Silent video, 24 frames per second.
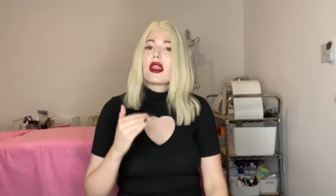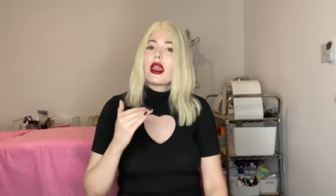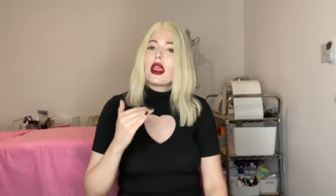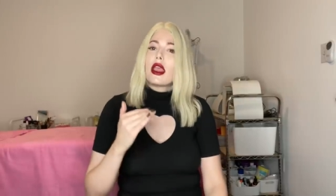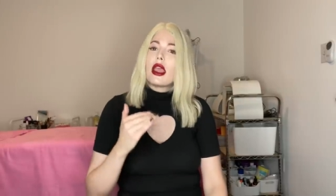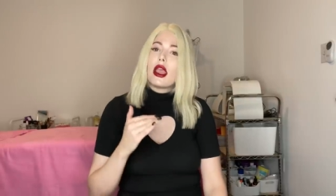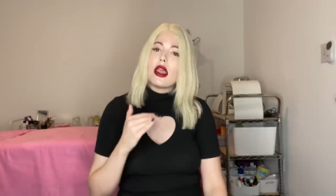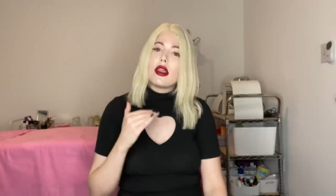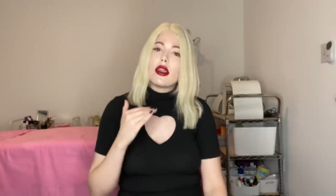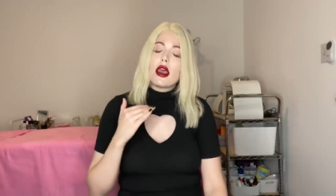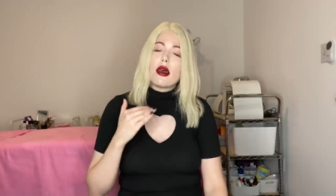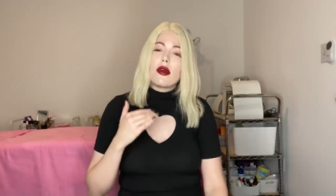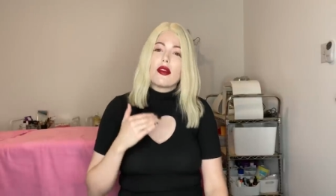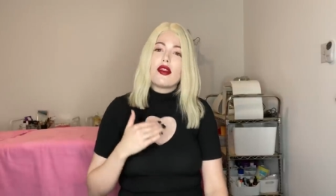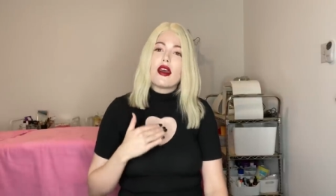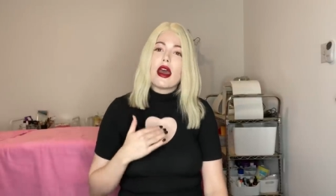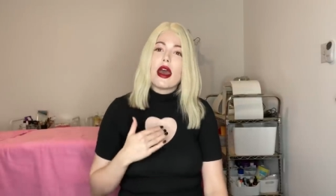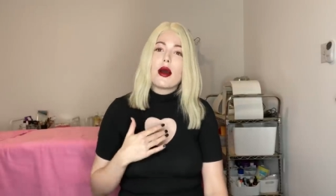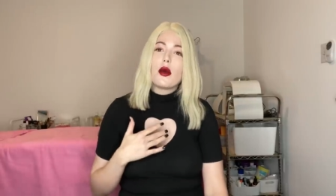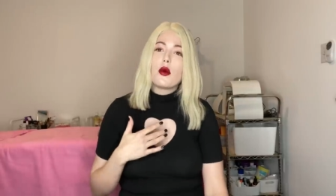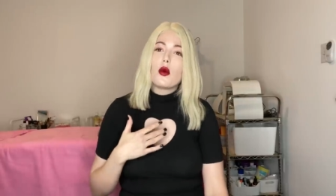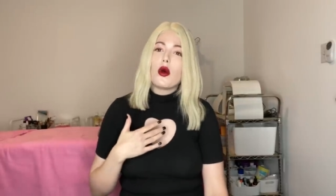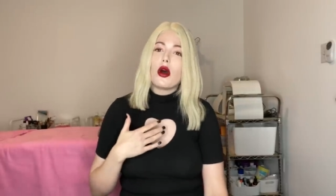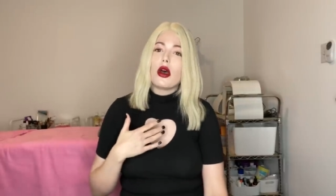and that
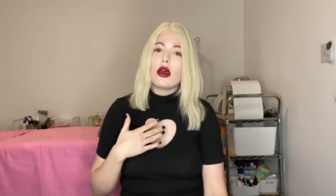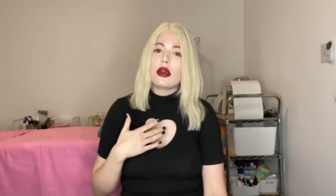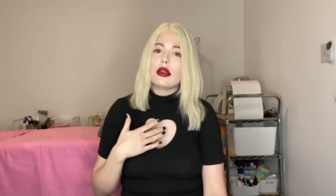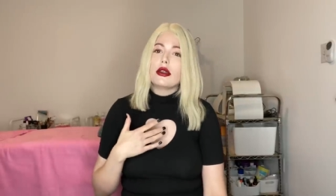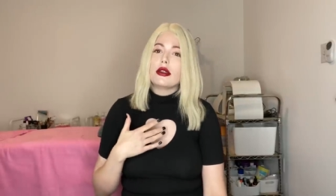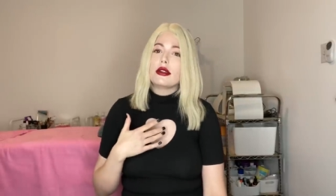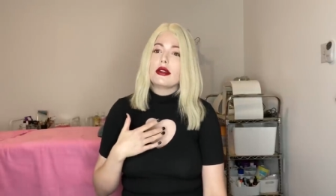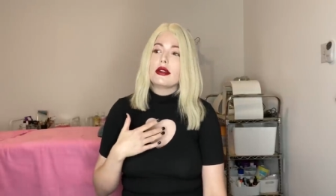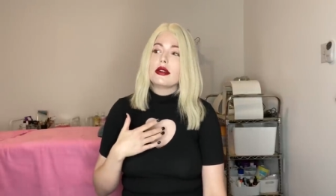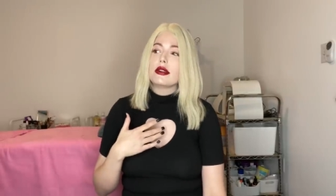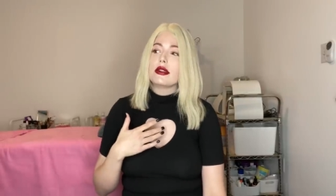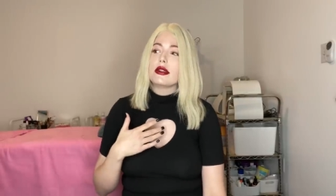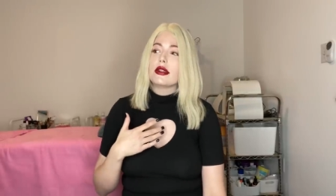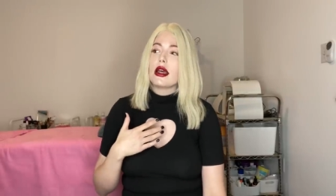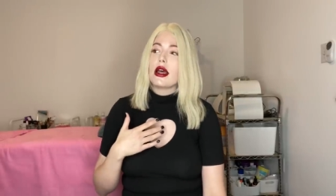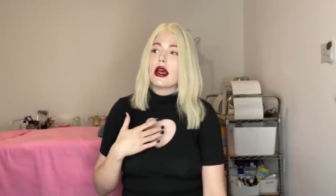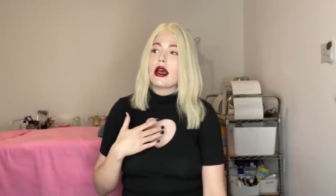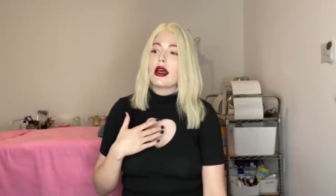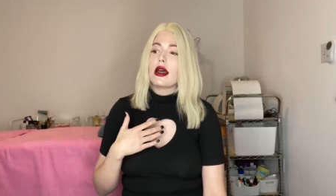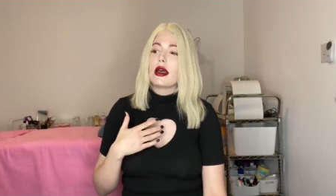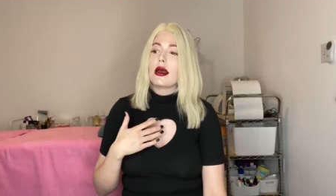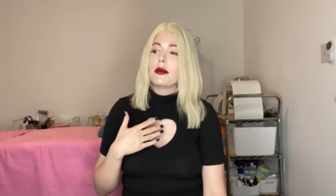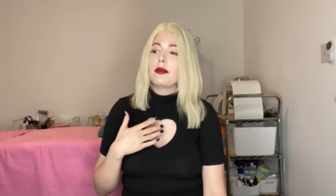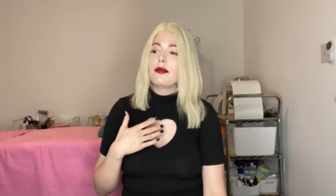that was
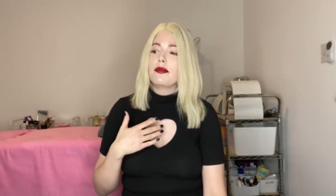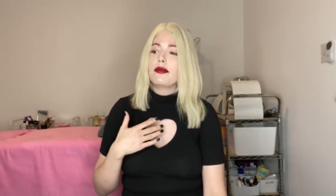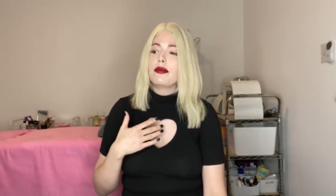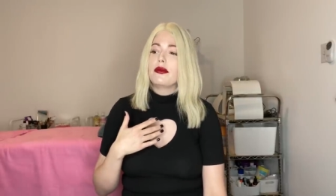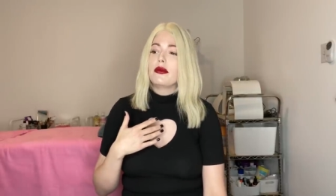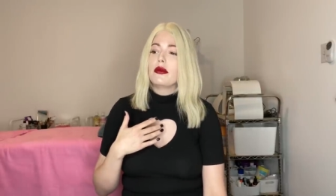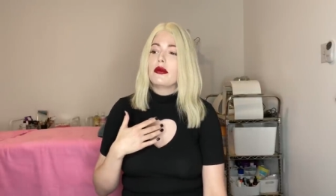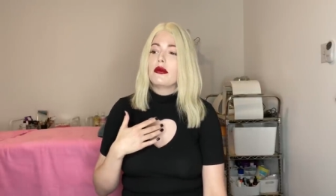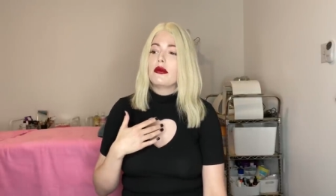um,